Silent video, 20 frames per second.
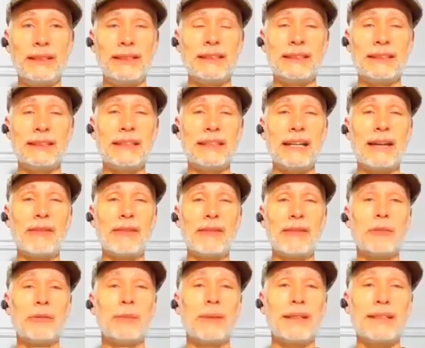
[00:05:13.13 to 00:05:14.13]
didn't have a
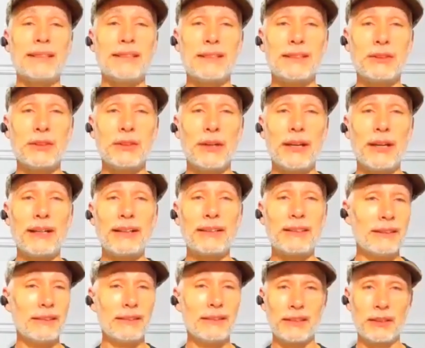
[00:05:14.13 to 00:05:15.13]
place to train to
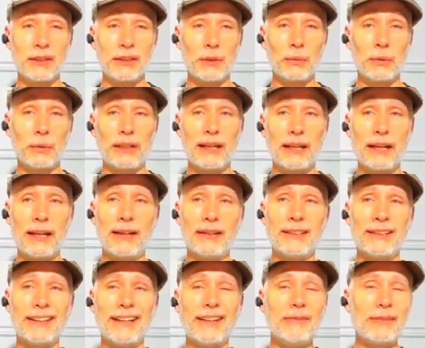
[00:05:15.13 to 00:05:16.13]
go work out. And
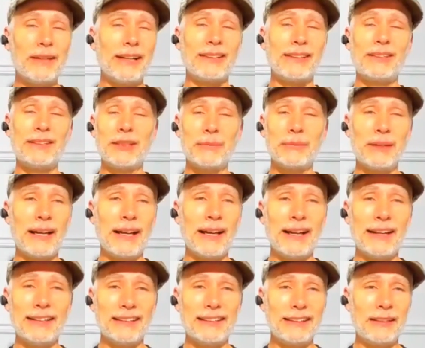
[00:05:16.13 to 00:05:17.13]
I'm not a gym guy.
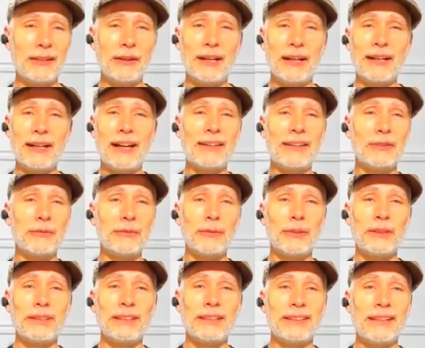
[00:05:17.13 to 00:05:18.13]
I don't
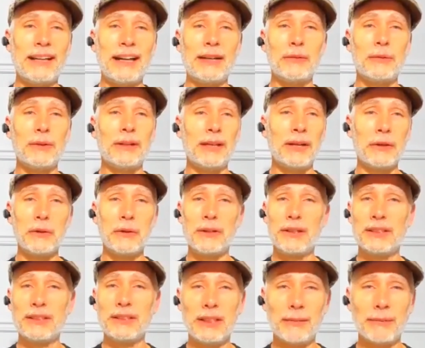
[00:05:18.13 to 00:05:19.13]
want to go to
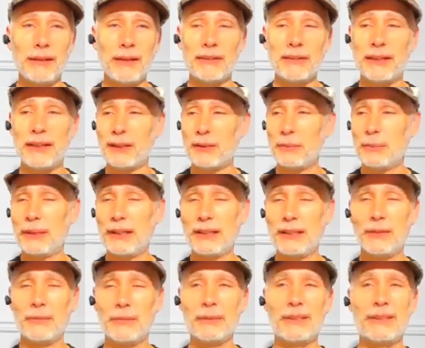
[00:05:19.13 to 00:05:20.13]
the gym. I don't like to pick
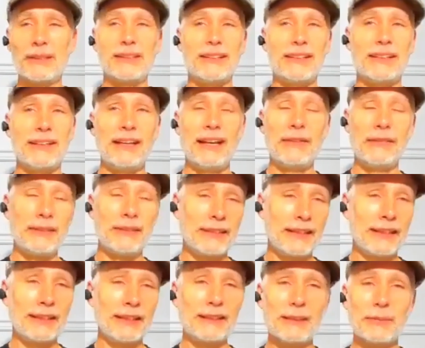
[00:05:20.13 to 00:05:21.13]
up heavy
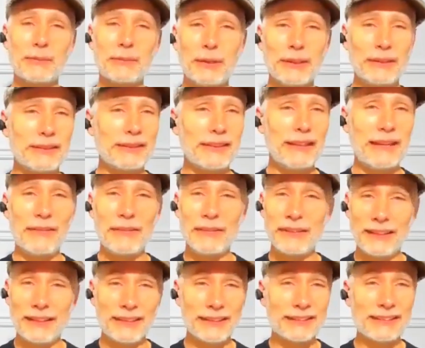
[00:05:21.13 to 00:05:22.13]
things and put heavy
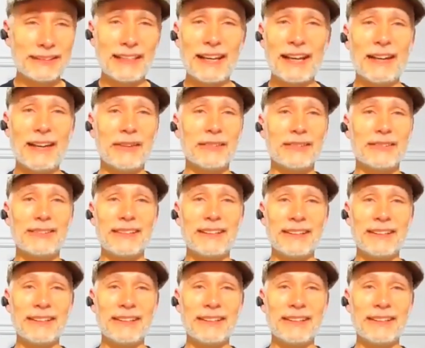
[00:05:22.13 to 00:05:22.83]
things down,